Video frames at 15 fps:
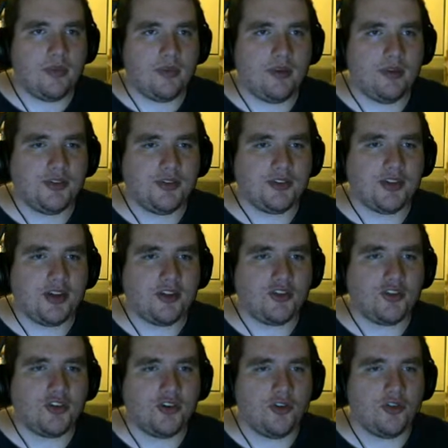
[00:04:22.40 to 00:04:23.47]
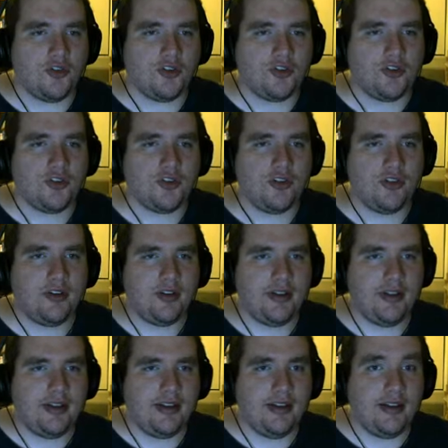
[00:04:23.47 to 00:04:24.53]
This looks like a church.
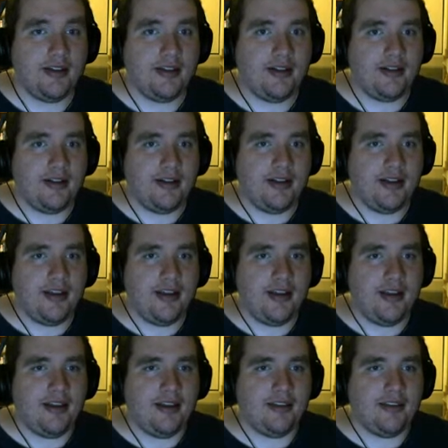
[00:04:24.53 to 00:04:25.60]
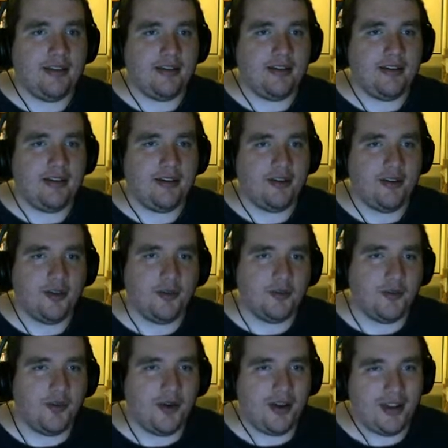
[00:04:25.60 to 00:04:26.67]
And, oh
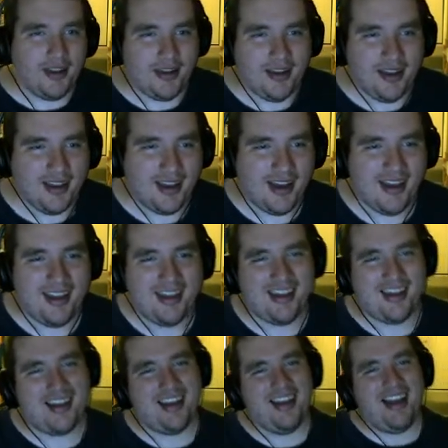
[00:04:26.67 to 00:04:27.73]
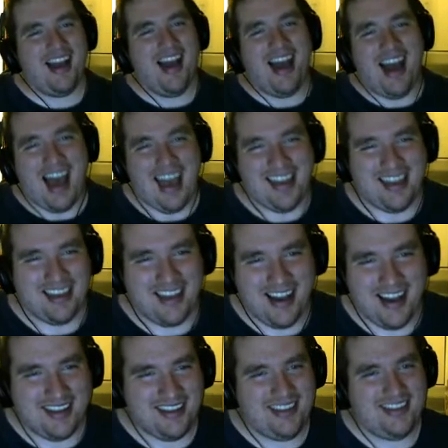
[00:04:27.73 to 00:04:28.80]
boy. I
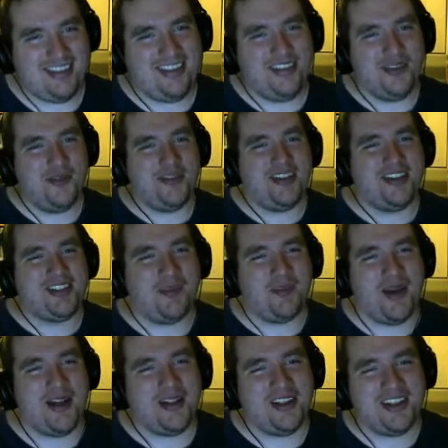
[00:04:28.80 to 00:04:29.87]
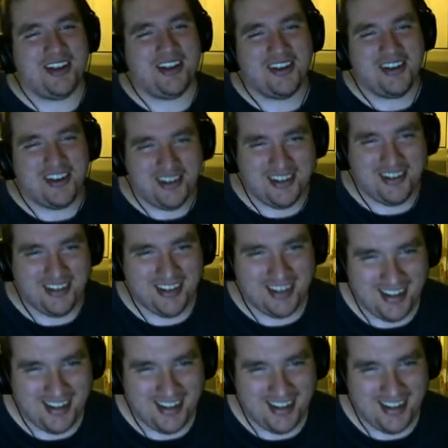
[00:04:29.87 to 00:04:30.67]
cannot do this well at all.